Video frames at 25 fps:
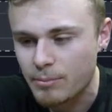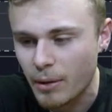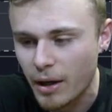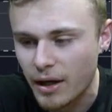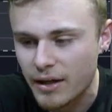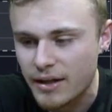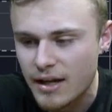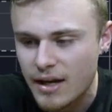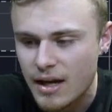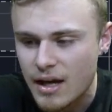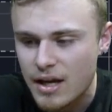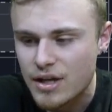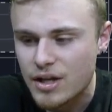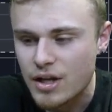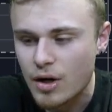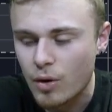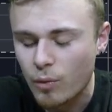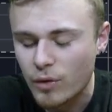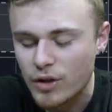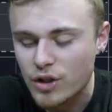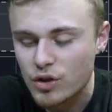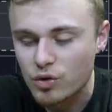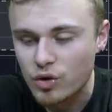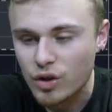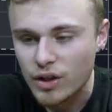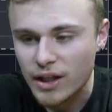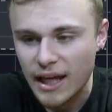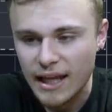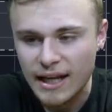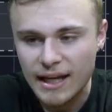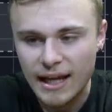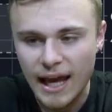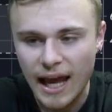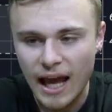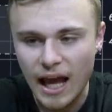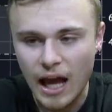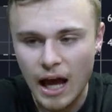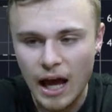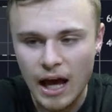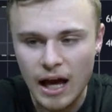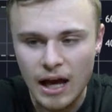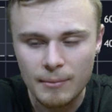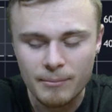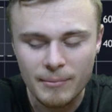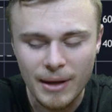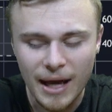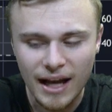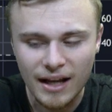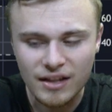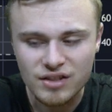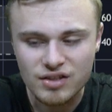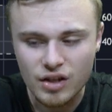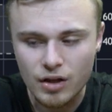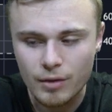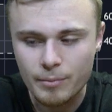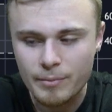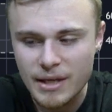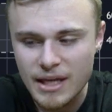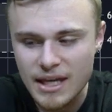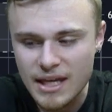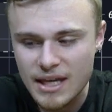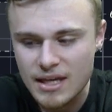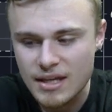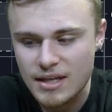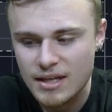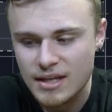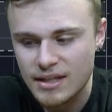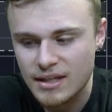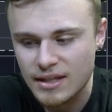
but you know when you look at um, XRP,